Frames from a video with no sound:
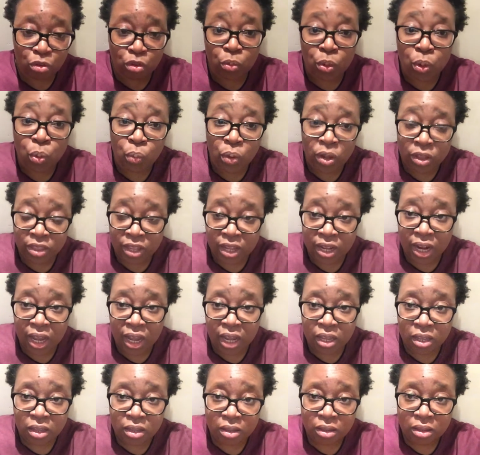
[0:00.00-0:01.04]
doing what they
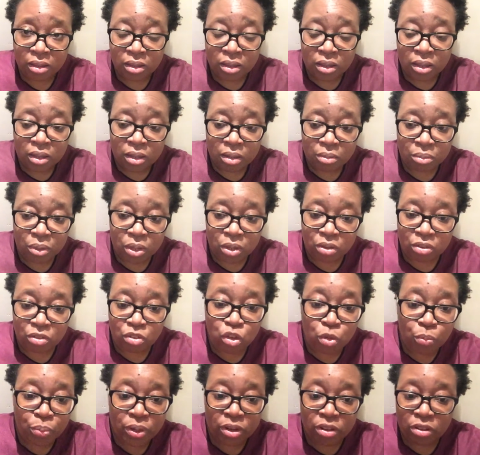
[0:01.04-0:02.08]
like because
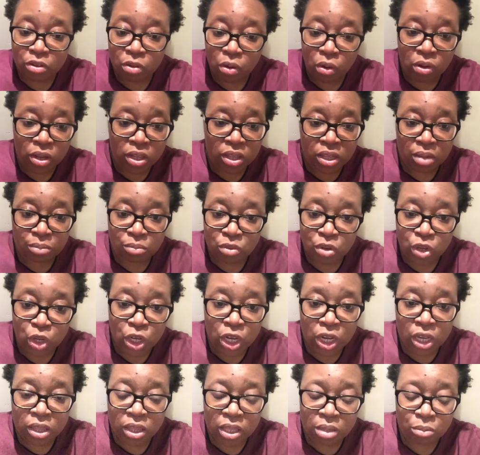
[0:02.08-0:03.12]
nobody's calling them to
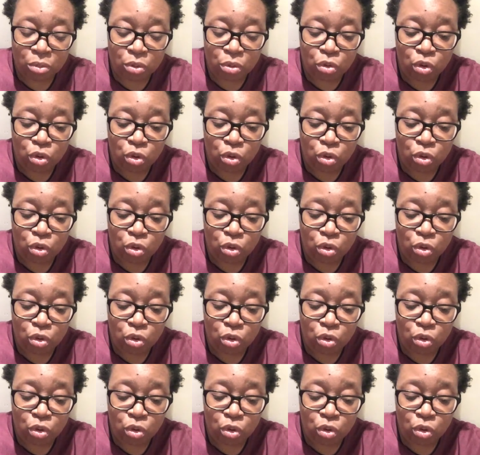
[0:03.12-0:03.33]
check them,